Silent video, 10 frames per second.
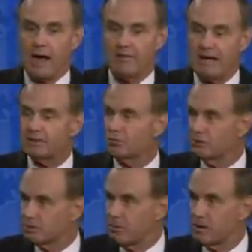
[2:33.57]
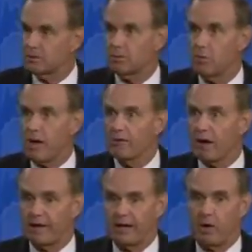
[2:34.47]
And that's a responsible way
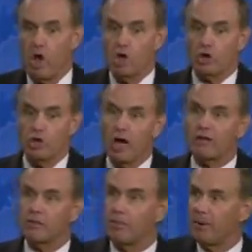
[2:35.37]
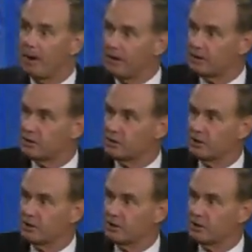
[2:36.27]
right now, not to punish